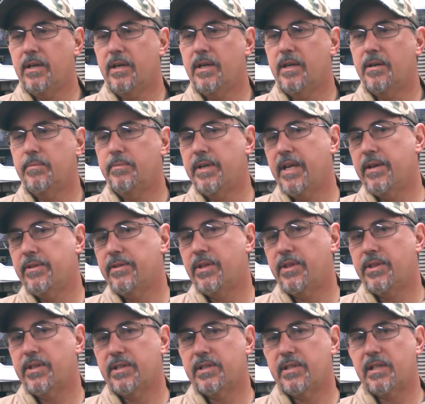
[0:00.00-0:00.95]
um, now
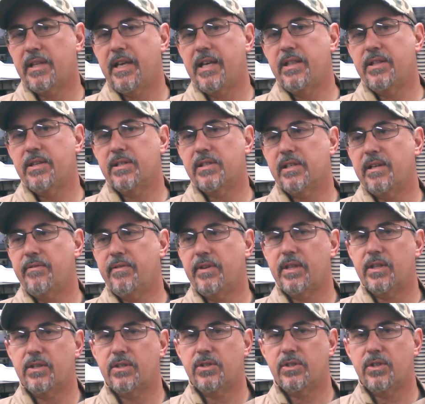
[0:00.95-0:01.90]
that this lathe is
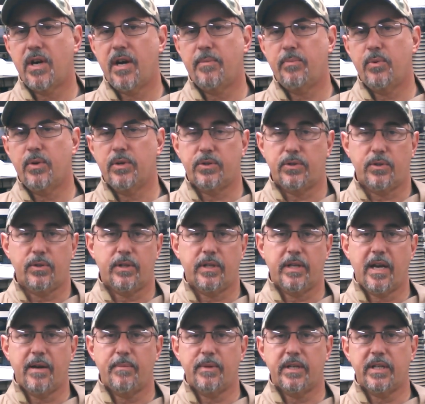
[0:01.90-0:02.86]
leaving the shop? Well, certainly
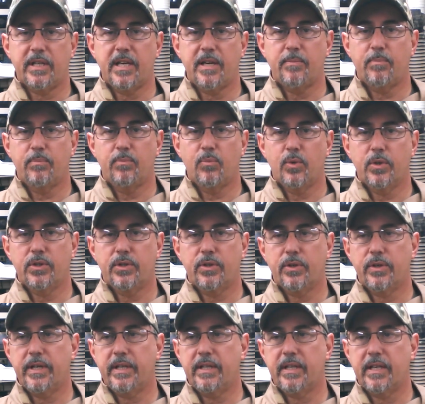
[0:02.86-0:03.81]
I'm going to keep wood
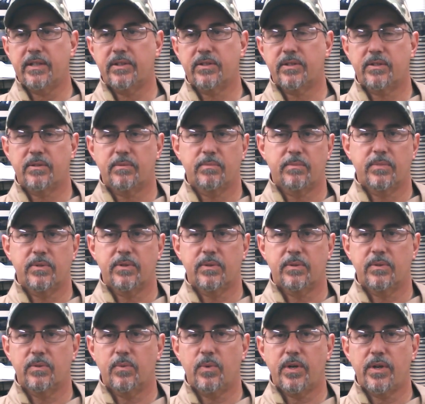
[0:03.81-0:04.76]
turning. That's
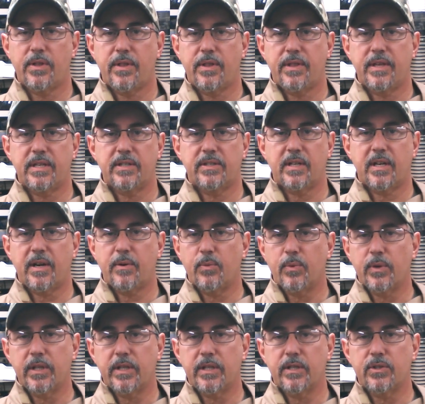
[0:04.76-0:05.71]
one of the things that I
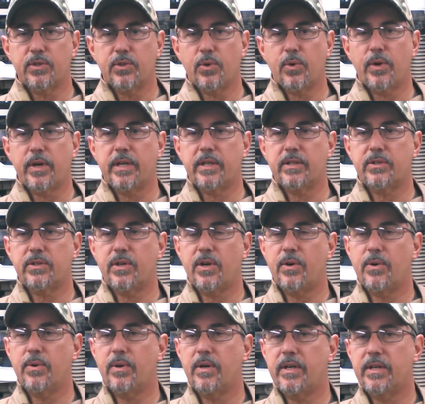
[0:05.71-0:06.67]
really enjoy.
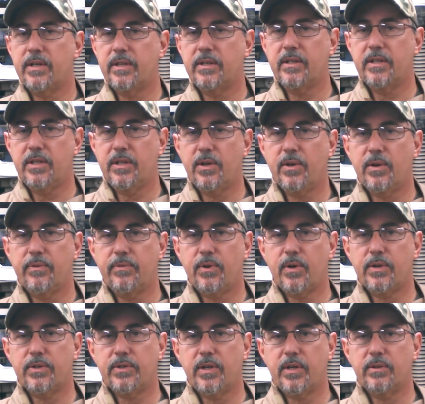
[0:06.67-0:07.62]
So, and you know, of
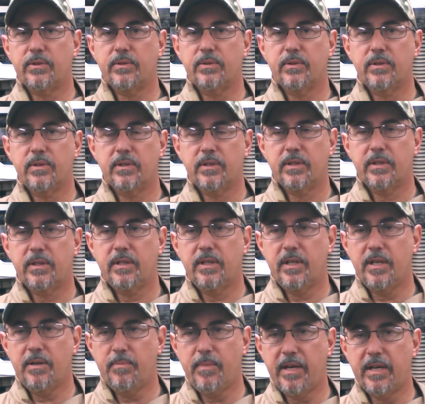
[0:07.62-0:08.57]
course, I'll
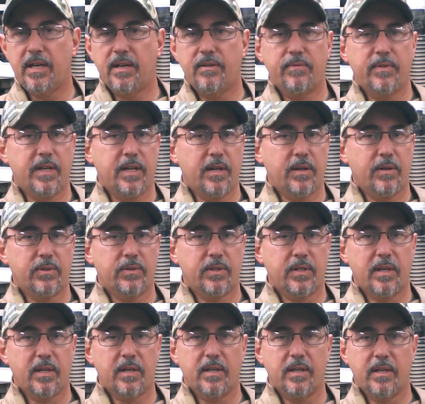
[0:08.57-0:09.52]
keep making videos
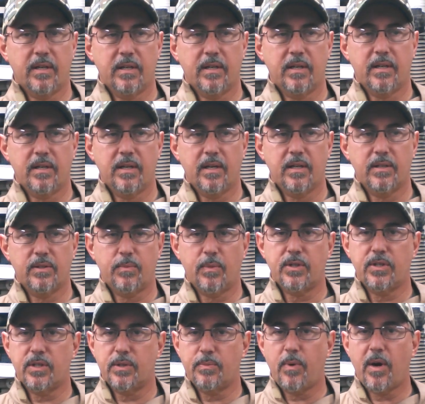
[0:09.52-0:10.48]
uh, as
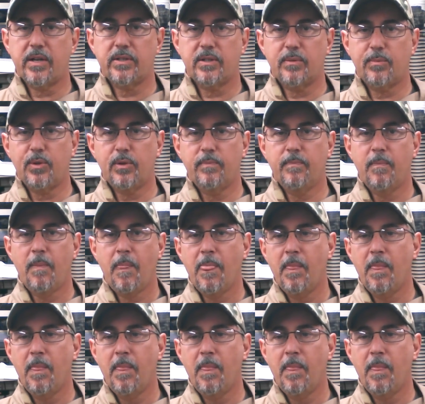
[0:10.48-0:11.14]
much as possible.